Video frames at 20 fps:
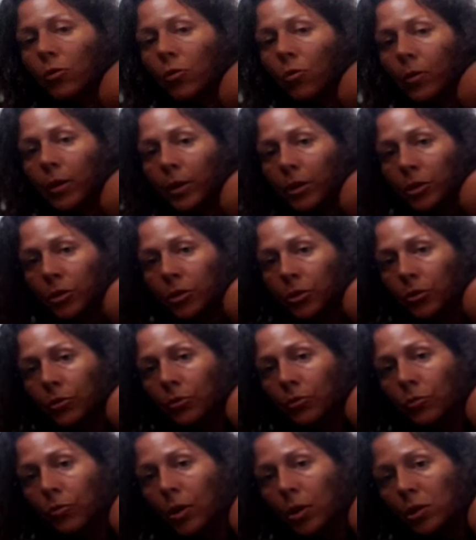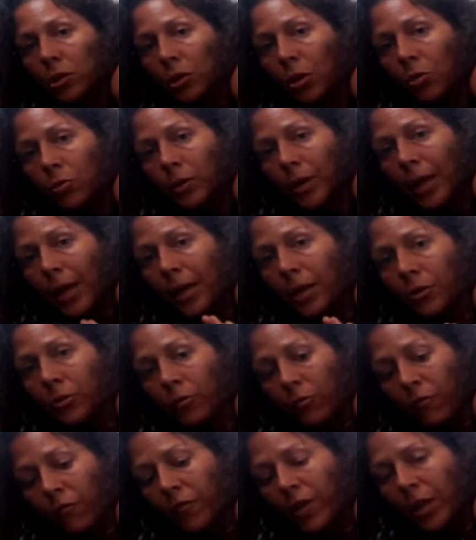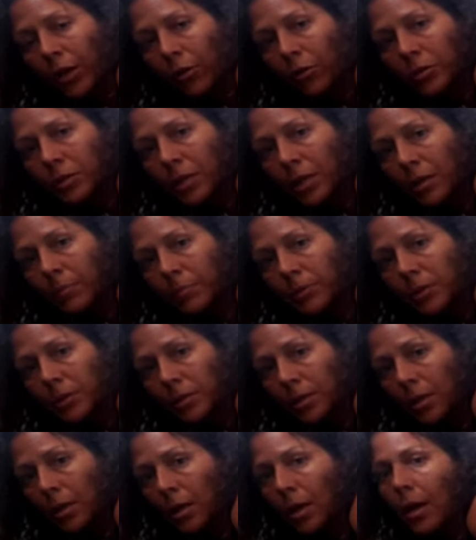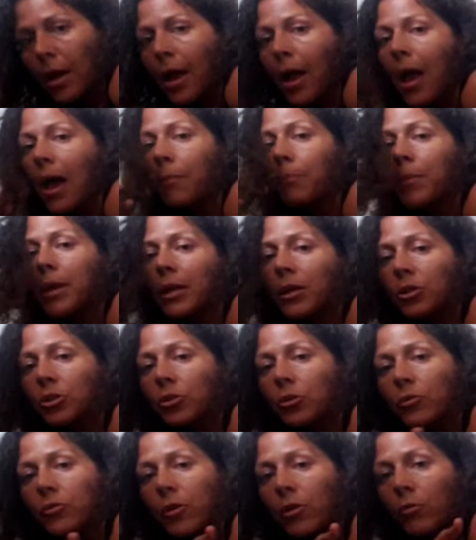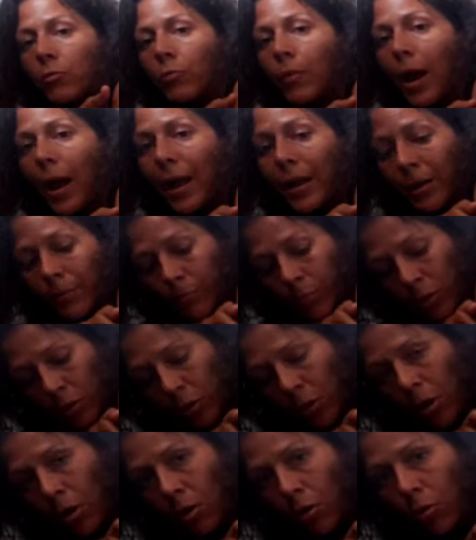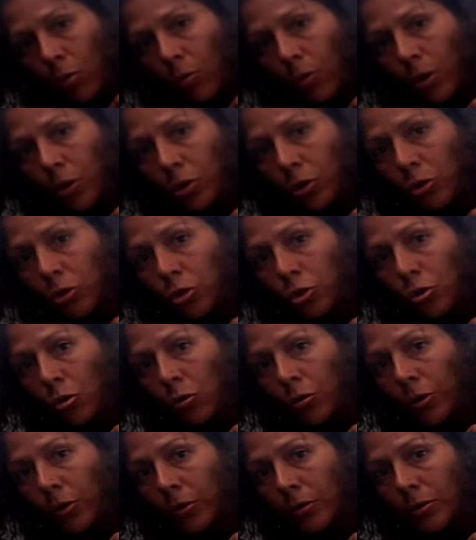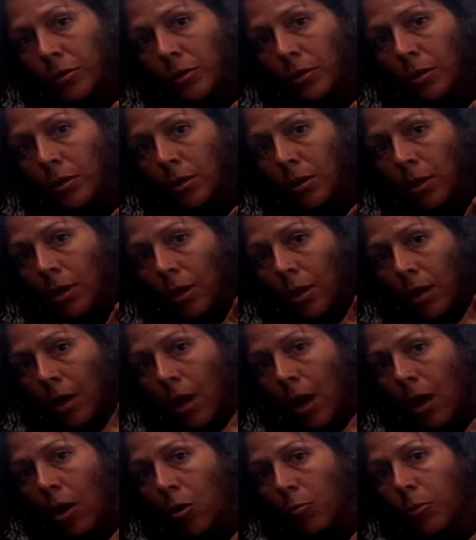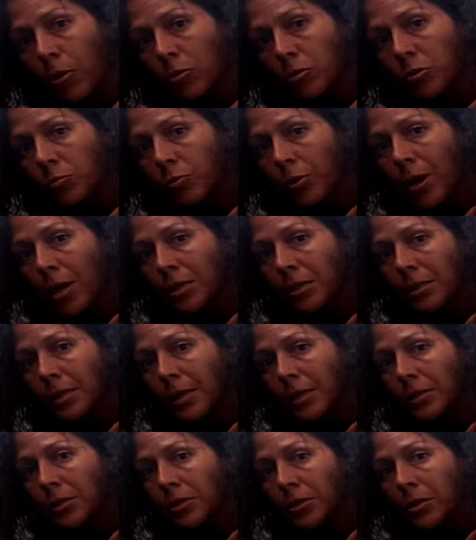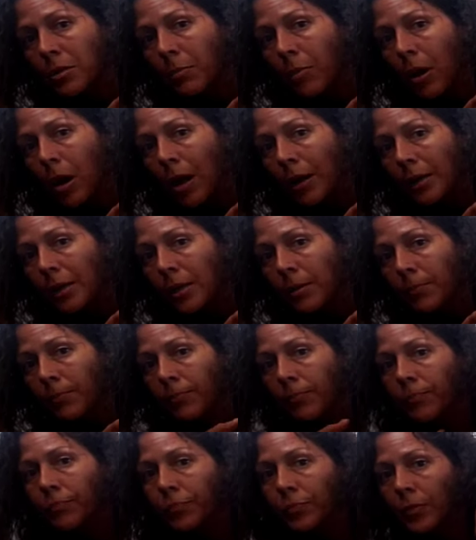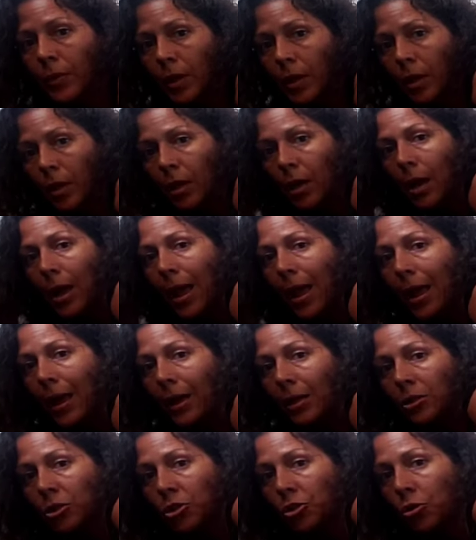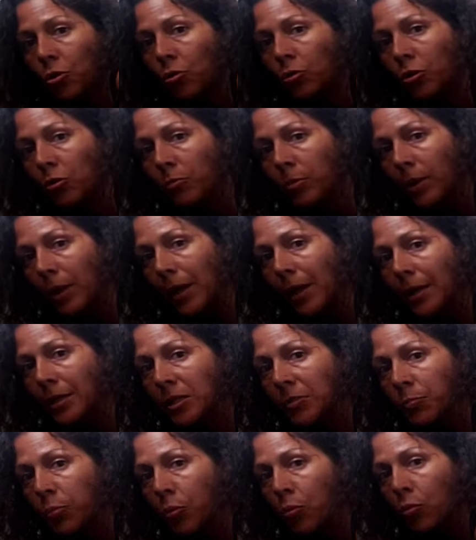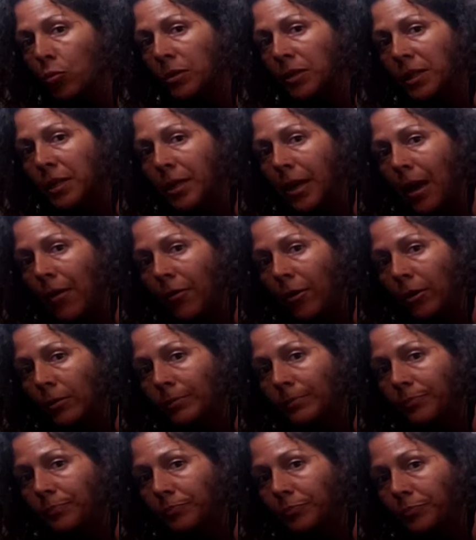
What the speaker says: going to locate your fingertips and make sure they're right below your shoulders. Elbows press into the body and shoulder blades pull together.